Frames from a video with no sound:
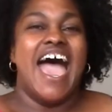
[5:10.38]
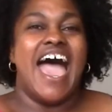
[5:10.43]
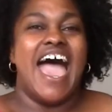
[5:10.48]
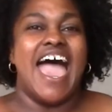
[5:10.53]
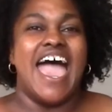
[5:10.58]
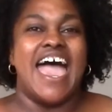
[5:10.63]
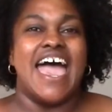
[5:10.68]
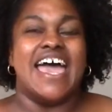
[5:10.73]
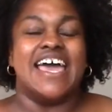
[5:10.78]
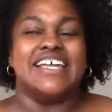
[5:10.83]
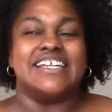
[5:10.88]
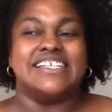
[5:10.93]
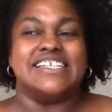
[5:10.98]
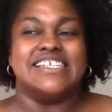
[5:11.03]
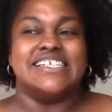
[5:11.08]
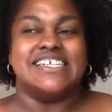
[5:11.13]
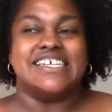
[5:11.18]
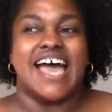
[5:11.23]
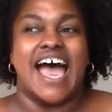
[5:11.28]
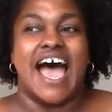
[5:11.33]

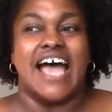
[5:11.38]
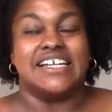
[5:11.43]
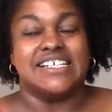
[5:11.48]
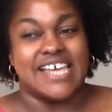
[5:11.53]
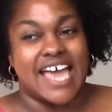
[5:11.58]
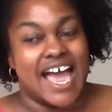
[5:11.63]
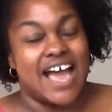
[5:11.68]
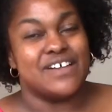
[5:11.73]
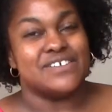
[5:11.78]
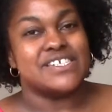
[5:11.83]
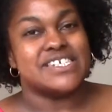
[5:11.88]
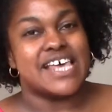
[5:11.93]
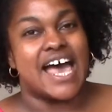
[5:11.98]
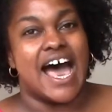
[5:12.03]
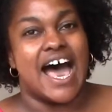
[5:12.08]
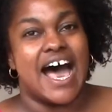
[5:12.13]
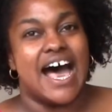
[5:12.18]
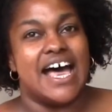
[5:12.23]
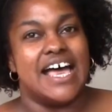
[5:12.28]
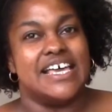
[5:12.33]
And I
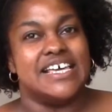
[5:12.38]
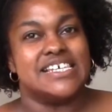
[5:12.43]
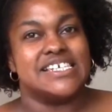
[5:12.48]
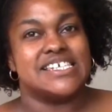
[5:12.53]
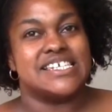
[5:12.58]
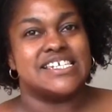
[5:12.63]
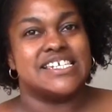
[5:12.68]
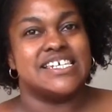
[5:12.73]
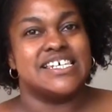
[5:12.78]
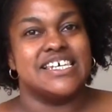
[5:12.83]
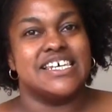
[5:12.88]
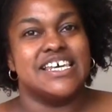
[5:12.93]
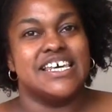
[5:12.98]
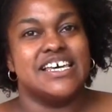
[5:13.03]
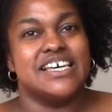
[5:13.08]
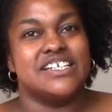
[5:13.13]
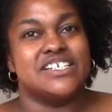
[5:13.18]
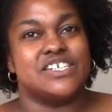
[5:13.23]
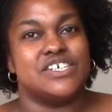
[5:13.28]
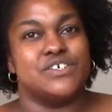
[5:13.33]
downsized
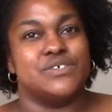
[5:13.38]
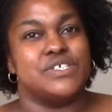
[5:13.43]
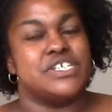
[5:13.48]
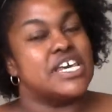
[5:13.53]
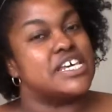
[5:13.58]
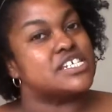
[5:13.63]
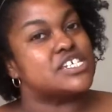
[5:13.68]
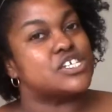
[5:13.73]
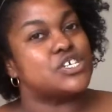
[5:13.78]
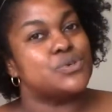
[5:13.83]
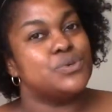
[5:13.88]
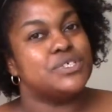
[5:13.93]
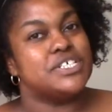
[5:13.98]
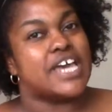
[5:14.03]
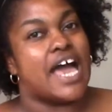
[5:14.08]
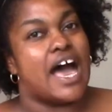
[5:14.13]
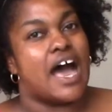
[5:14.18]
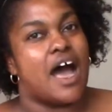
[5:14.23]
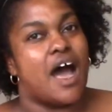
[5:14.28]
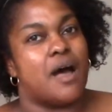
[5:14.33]
to just 2
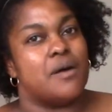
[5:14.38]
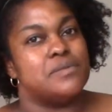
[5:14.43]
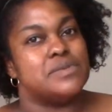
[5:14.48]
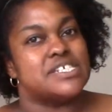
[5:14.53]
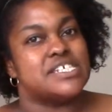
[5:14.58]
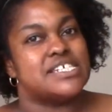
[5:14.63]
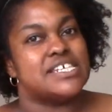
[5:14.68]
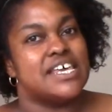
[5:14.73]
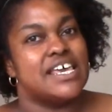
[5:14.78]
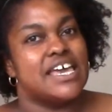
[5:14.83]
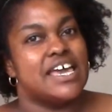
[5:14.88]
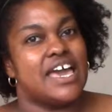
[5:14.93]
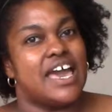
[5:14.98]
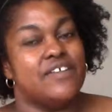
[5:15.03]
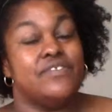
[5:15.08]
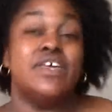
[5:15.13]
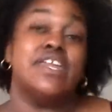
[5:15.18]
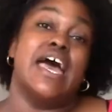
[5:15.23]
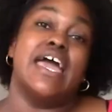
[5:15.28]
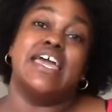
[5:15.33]
jobs,
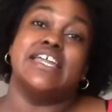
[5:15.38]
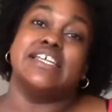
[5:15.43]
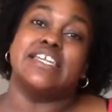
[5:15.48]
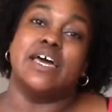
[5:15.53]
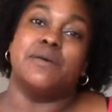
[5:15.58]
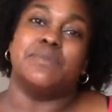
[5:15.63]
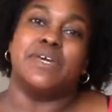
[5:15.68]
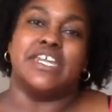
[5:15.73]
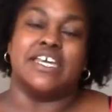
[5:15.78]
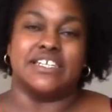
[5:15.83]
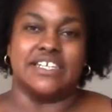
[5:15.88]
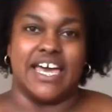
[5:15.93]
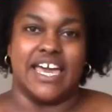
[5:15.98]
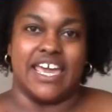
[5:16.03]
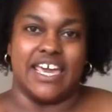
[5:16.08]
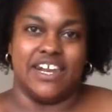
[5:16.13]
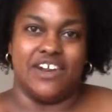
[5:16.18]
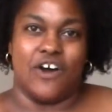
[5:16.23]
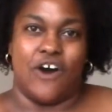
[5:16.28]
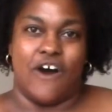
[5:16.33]
and then I ended up getting
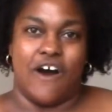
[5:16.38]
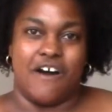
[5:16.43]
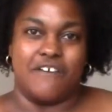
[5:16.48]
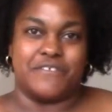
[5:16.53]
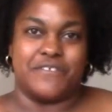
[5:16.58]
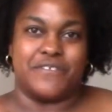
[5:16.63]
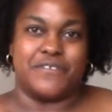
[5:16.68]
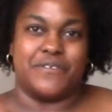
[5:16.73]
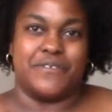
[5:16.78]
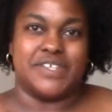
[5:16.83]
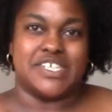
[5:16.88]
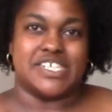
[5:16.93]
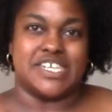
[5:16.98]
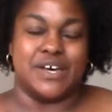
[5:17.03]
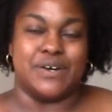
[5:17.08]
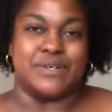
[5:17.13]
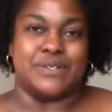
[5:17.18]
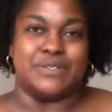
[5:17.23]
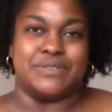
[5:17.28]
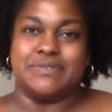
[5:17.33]
laid off.
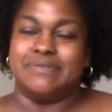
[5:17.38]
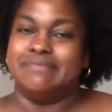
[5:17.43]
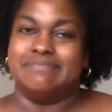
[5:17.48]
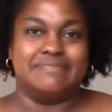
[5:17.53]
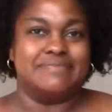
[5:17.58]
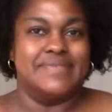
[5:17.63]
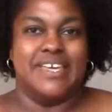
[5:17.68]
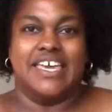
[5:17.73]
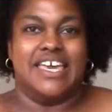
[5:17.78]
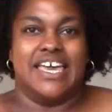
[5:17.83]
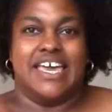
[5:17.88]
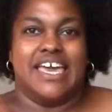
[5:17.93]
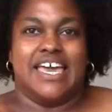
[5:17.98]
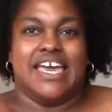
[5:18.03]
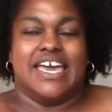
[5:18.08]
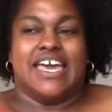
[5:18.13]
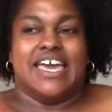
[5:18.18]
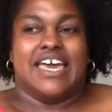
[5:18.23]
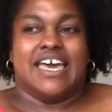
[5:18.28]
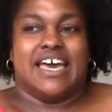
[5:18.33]
So
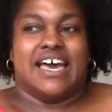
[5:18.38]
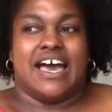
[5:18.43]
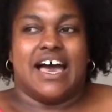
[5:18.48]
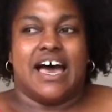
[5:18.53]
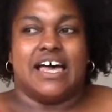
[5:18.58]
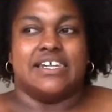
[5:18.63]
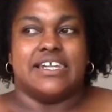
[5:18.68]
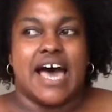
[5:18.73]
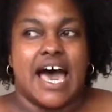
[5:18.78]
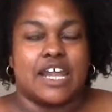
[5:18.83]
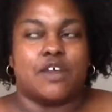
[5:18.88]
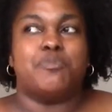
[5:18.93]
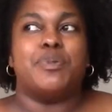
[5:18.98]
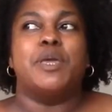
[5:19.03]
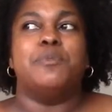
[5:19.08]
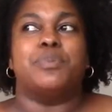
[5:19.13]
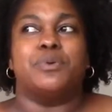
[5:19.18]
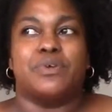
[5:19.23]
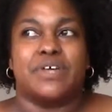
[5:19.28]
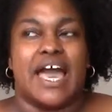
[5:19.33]
a lot of
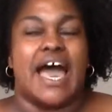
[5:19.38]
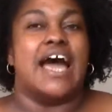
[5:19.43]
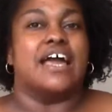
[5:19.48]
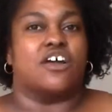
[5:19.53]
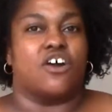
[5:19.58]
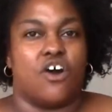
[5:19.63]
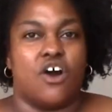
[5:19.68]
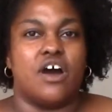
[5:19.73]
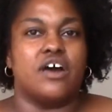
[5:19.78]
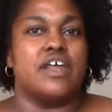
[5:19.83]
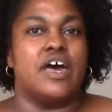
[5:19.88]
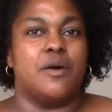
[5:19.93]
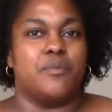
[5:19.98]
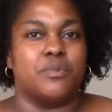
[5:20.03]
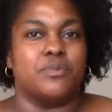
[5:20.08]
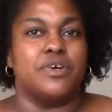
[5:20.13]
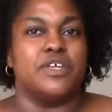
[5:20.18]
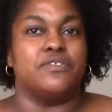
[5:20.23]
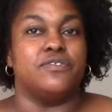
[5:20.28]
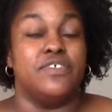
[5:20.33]
people got caught
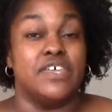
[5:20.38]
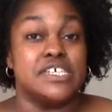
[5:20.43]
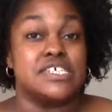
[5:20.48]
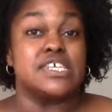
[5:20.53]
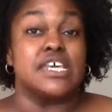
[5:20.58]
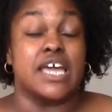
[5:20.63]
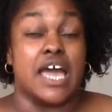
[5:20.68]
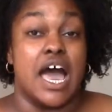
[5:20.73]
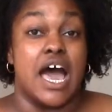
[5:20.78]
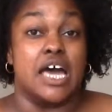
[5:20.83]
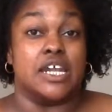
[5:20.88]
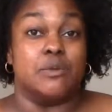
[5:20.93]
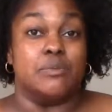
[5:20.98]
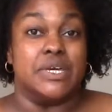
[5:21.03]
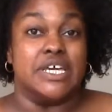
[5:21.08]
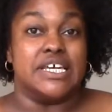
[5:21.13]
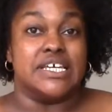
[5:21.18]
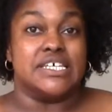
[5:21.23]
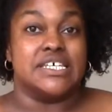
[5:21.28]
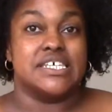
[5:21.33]
up with this
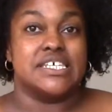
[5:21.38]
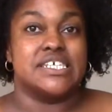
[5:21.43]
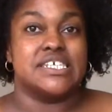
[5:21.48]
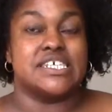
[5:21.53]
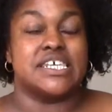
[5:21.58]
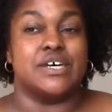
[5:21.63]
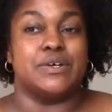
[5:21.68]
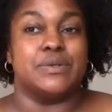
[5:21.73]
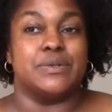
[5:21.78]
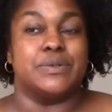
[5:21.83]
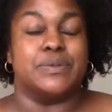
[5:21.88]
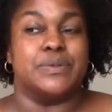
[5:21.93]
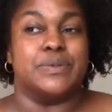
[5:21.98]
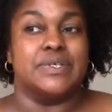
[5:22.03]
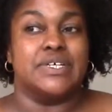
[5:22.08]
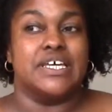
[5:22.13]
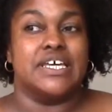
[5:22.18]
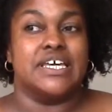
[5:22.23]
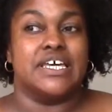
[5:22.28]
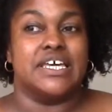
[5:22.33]
economy. So
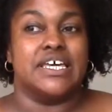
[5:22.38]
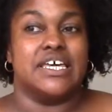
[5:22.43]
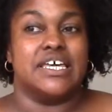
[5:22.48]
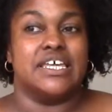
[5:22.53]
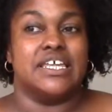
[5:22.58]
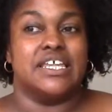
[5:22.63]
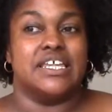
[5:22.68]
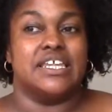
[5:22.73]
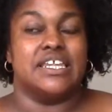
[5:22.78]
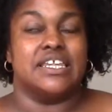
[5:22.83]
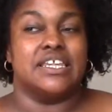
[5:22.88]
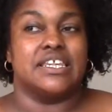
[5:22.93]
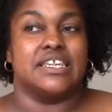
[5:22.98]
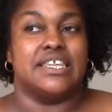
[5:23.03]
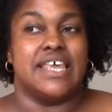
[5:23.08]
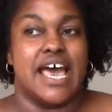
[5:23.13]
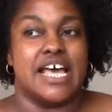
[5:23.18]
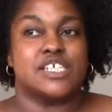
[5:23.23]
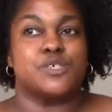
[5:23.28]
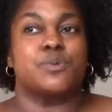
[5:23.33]

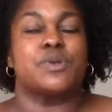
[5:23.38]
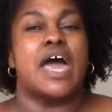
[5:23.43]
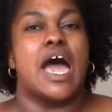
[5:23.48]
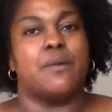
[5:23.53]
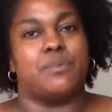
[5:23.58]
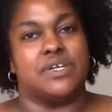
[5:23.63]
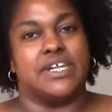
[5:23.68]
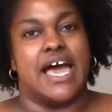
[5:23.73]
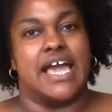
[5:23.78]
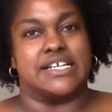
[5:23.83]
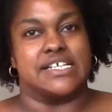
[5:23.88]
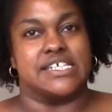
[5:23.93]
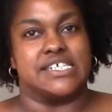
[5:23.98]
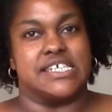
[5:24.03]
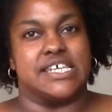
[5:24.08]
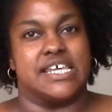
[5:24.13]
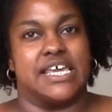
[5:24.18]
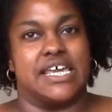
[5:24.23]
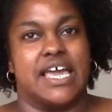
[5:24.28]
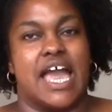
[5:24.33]
that's what I would like to
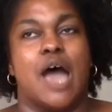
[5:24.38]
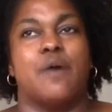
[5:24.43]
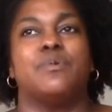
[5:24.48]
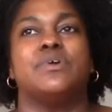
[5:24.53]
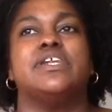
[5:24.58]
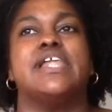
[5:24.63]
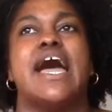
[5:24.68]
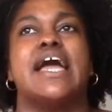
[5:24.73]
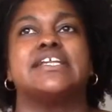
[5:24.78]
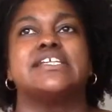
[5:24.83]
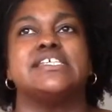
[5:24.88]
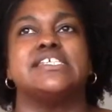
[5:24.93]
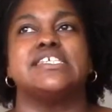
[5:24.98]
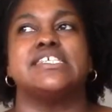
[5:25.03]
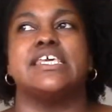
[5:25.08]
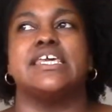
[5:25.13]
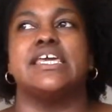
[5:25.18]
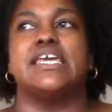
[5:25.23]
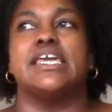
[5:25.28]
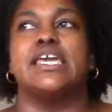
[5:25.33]
see. I would like to
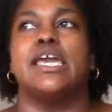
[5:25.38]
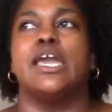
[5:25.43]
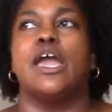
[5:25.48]
see